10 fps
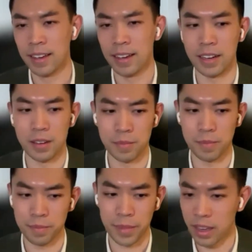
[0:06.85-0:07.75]

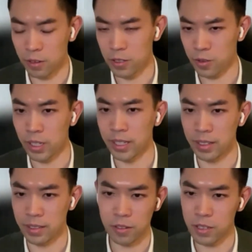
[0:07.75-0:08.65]
and
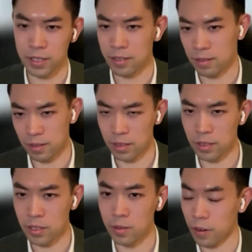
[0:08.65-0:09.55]
Australia, not just
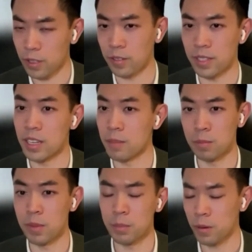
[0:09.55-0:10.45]
University of Sydney,
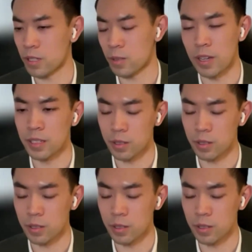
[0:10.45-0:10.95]
but Melbourne as well.